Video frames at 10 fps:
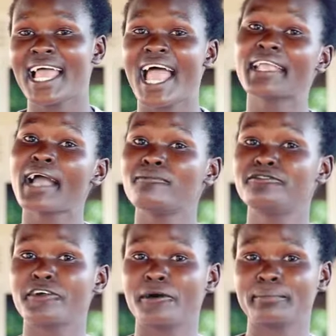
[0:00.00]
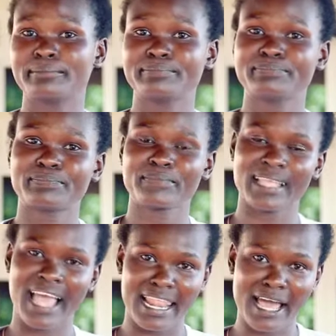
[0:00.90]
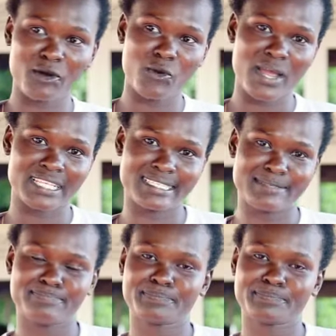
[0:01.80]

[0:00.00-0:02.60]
I come from Alango West.